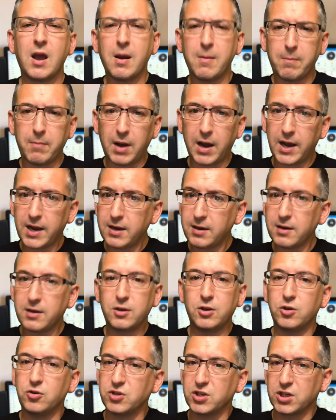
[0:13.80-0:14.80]
Mine
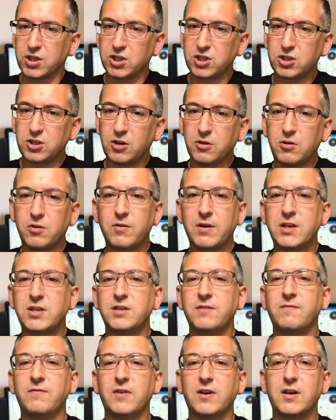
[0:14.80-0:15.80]
using a SolarEdge
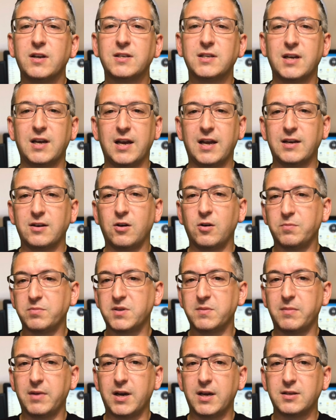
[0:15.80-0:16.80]
inverter and
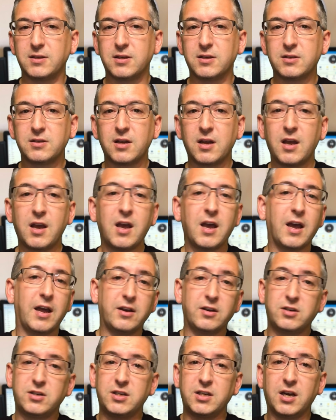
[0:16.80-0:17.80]
optimisers,
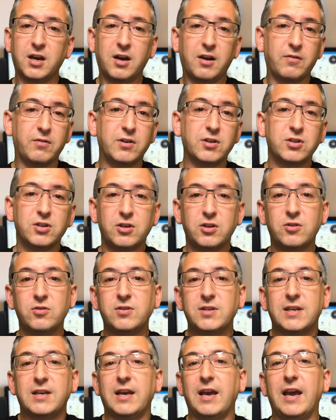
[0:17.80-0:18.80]
and Diarra's
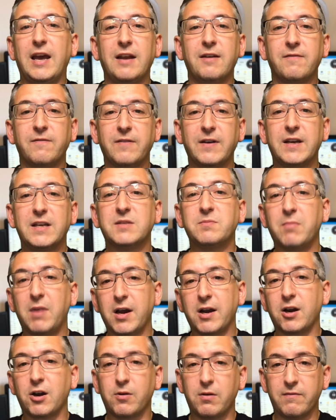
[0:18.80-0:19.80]
using Enphase
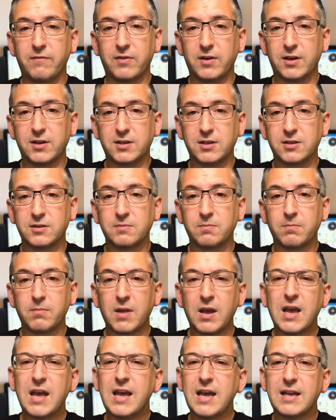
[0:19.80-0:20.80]
micro-inverters.
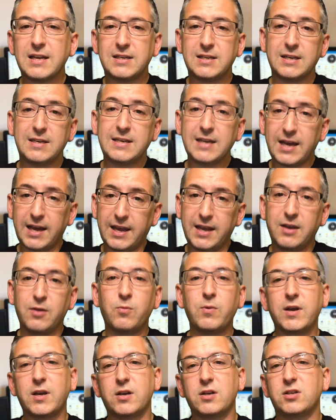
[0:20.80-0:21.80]
Today,
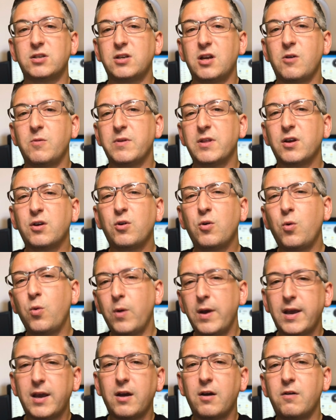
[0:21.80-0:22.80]
we're going to start with a
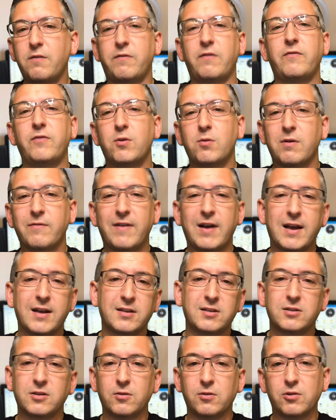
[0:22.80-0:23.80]
quick overview of our
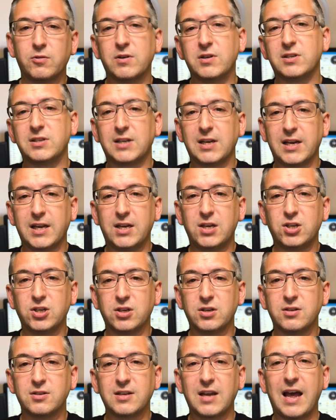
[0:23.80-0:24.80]
solar
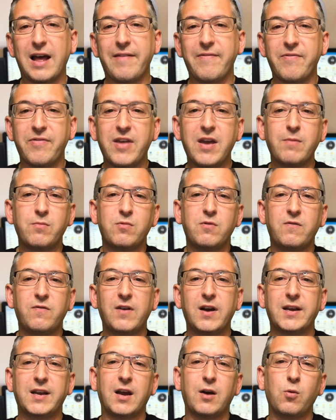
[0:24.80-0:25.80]
installations, and then we'll
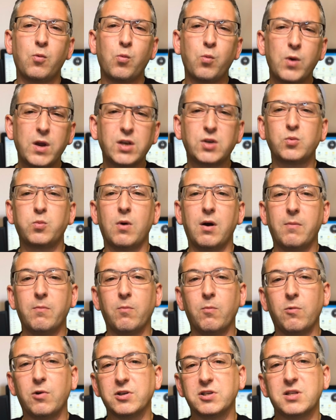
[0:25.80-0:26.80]
find out which one
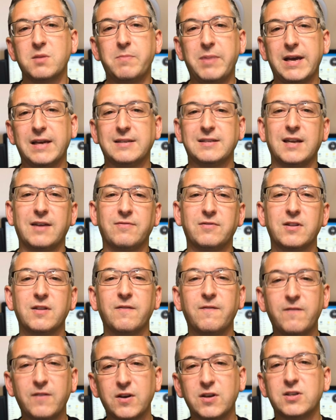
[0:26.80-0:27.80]
was the best after the
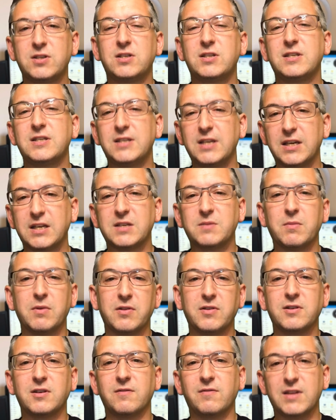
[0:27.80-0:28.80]
first 6
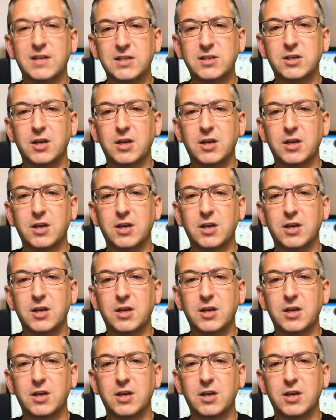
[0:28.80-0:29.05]
months of this